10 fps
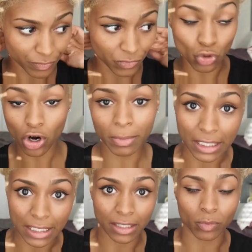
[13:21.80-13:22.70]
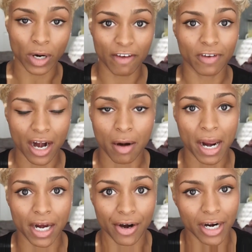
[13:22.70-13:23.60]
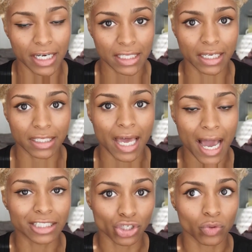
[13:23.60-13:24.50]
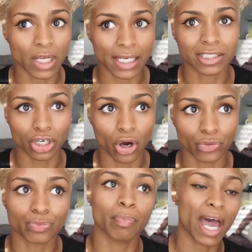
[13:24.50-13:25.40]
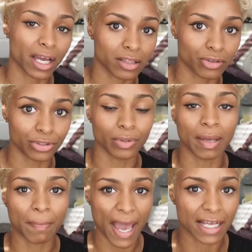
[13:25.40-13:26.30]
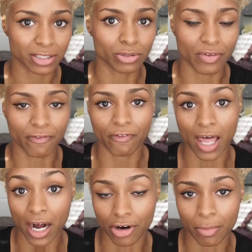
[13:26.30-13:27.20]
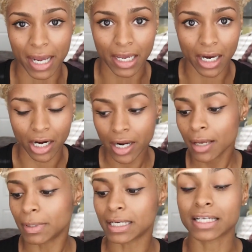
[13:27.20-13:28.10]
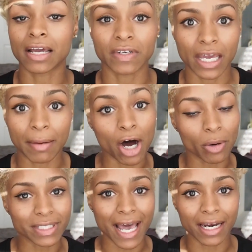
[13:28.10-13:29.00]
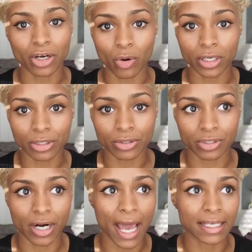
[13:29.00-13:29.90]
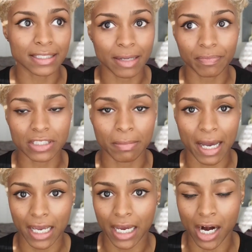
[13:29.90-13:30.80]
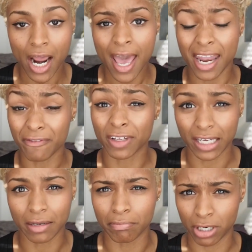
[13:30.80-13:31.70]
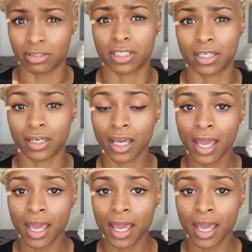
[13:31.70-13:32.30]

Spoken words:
normally when I flat iron my hair or anything like that, I don't like to go back through and pass through the flat iron on my hair, because every day I'm always adding oils or adding something to my hair. I feel like it burns it,